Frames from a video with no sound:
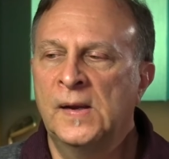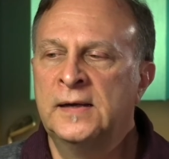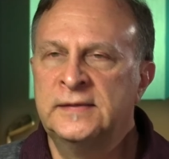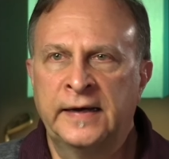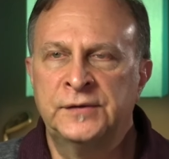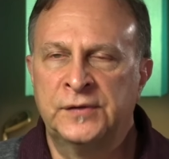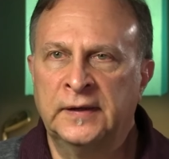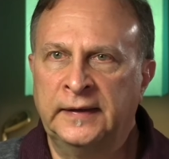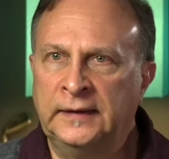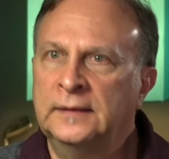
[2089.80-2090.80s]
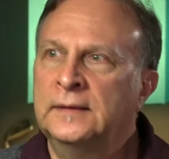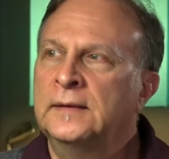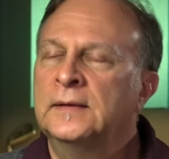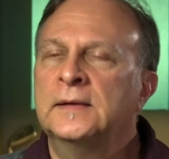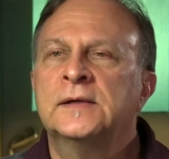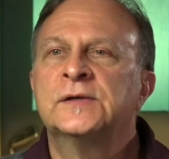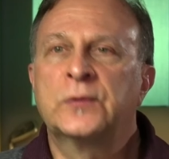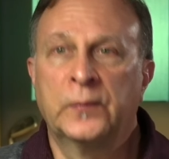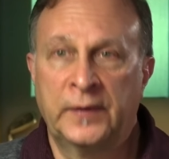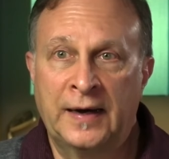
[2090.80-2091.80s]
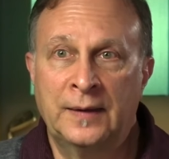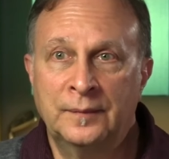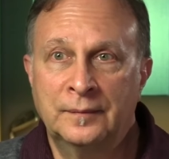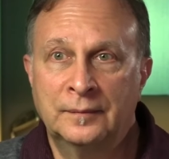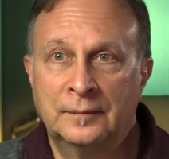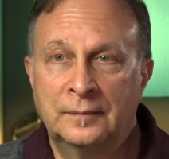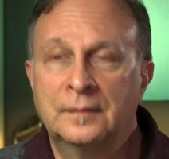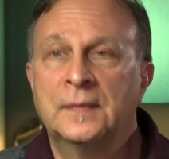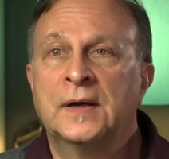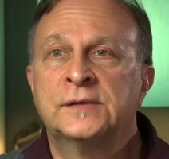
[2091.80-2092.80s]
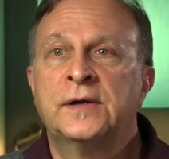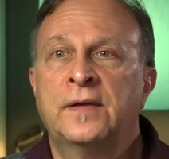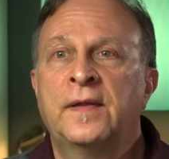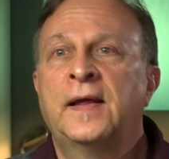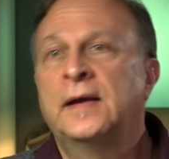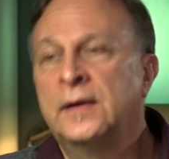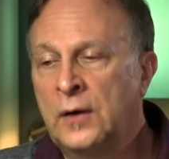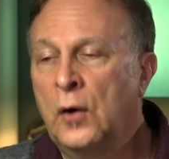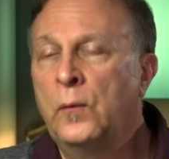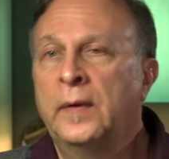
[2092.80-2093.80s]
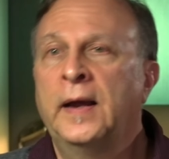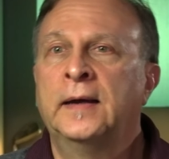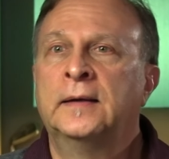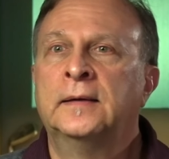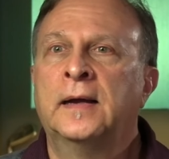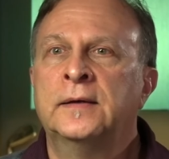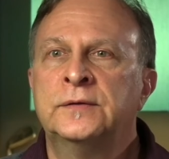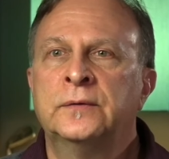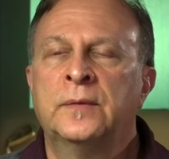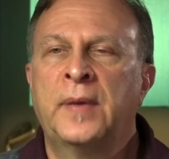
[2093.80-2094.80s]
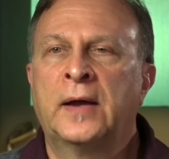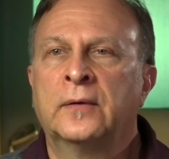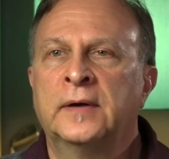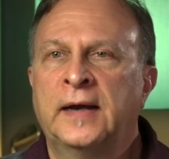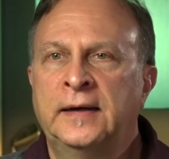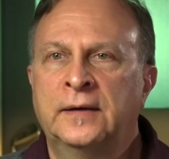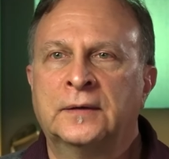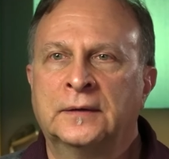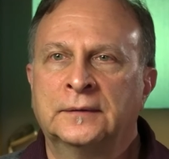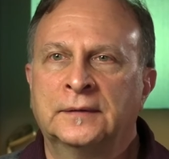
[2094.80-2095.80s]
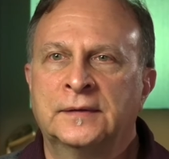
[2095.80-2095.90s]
intentionally screw it up so that they can go in and do it better in ADR.